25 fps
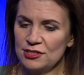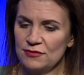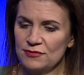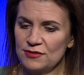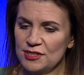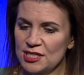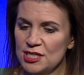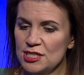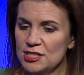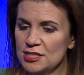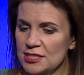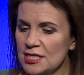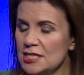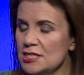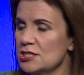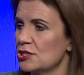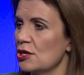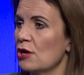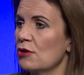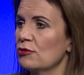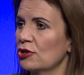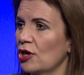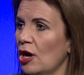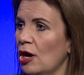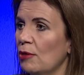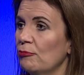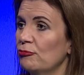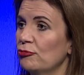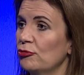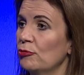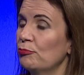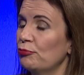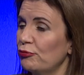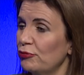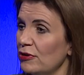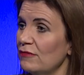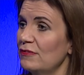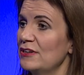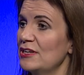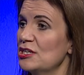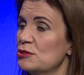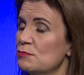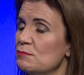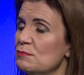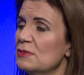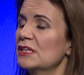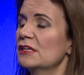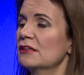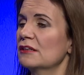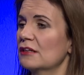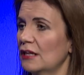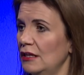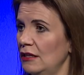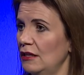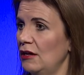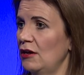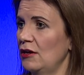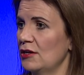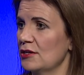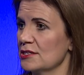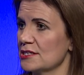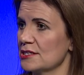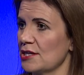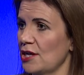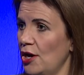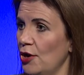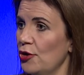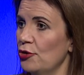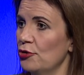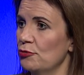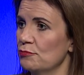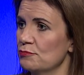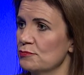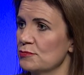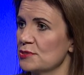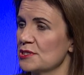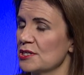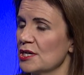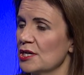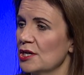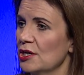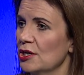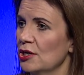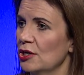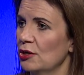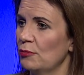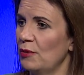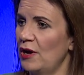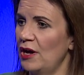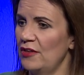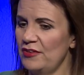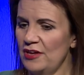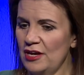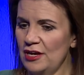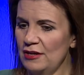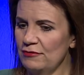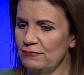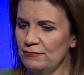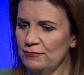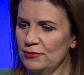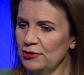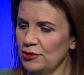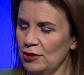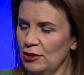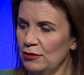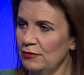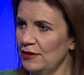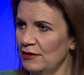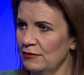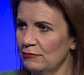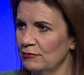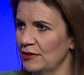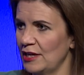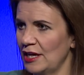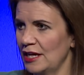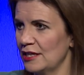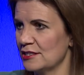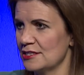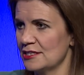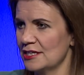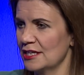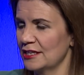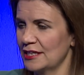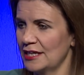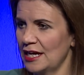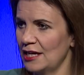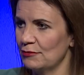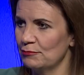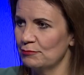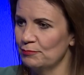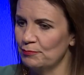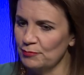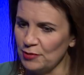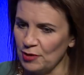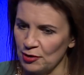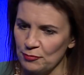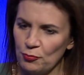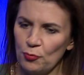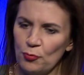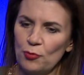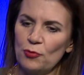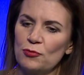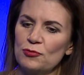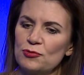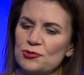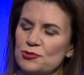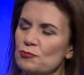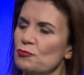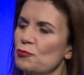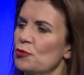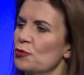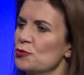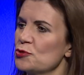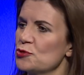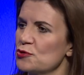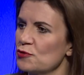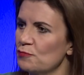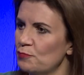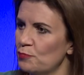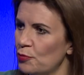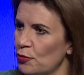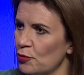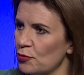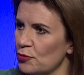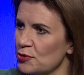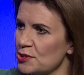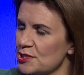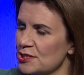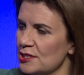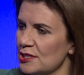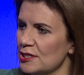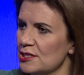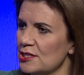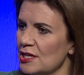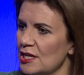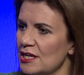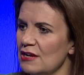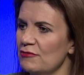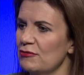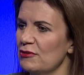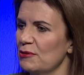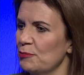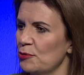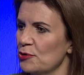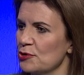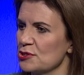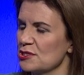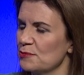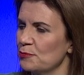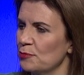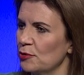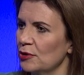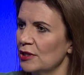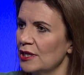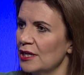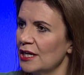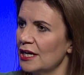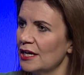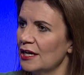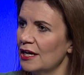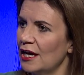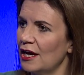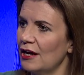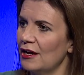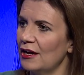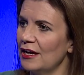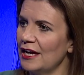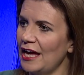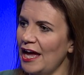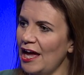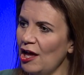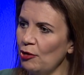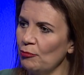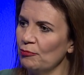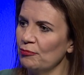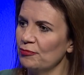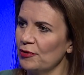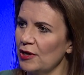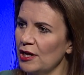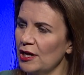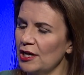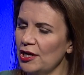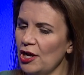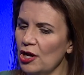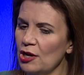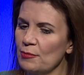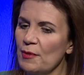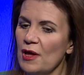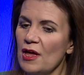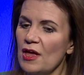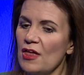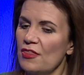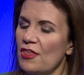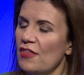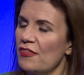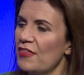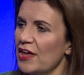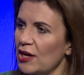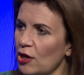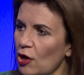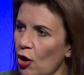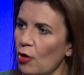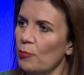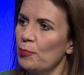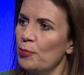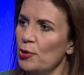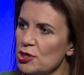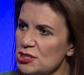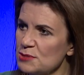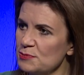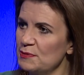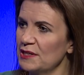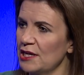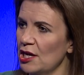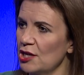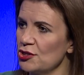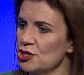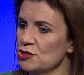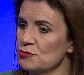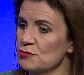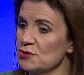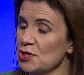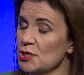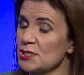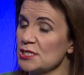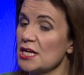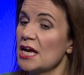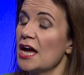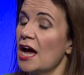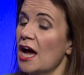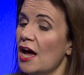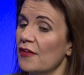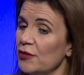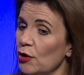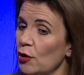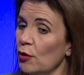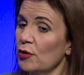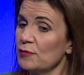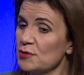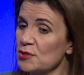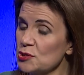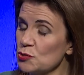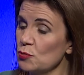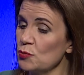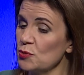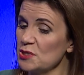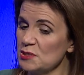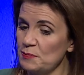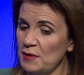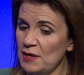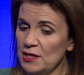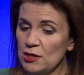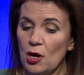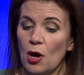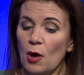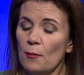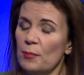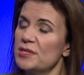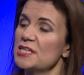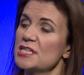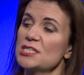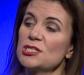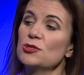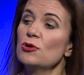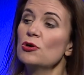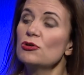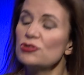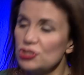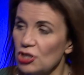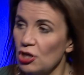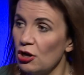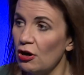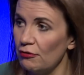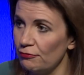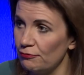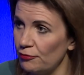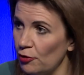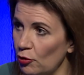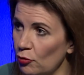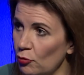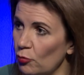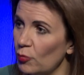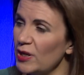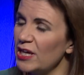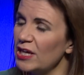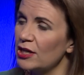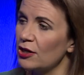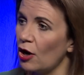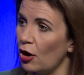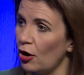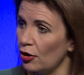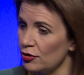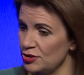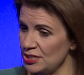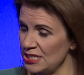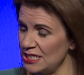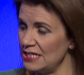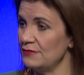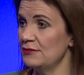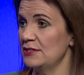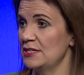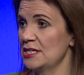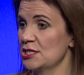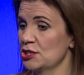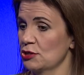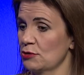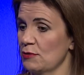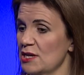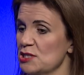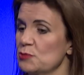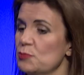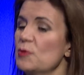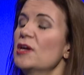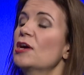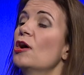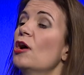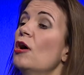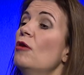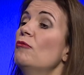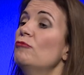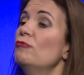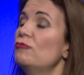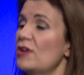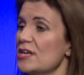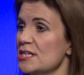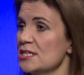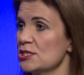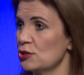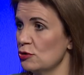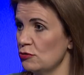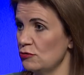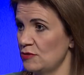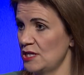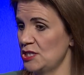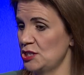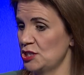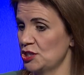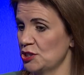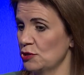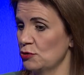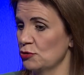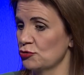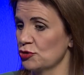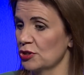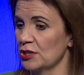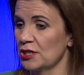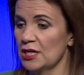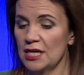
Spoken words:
if kids don't come from privileged middle class homes where they get walls and walls of books and every possible help at home, then they can't possibly get those results. And the argument has always been, but it's not our fault. We can't deliver these grades. We can't rescue these children.